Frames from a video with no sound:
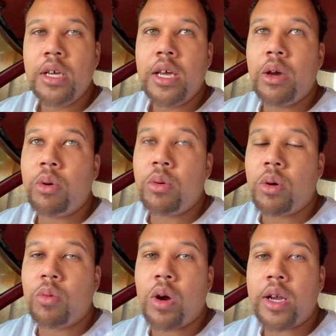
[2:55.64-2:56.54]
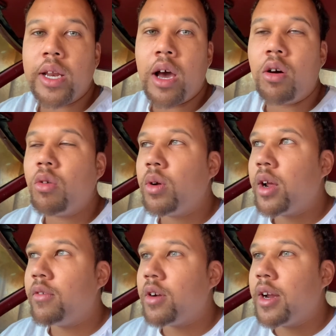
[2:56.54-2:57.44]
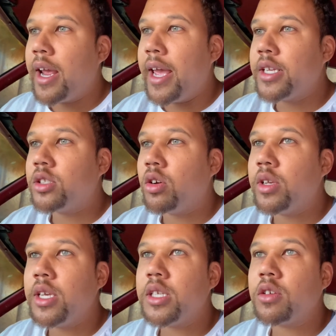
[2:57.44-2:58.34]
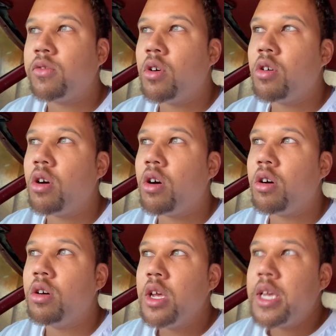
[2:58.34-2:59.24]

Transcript: and we were working out or whatever, and so he gets a phone call,